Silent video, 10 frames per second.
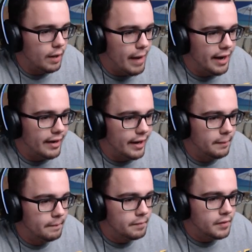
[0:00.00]
Oh, we made it
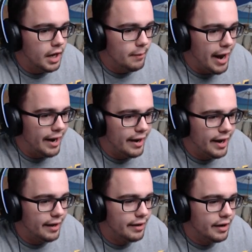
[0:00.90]
in! We made
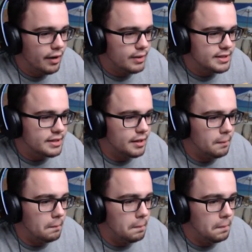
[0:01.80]
it in! We're just gonna-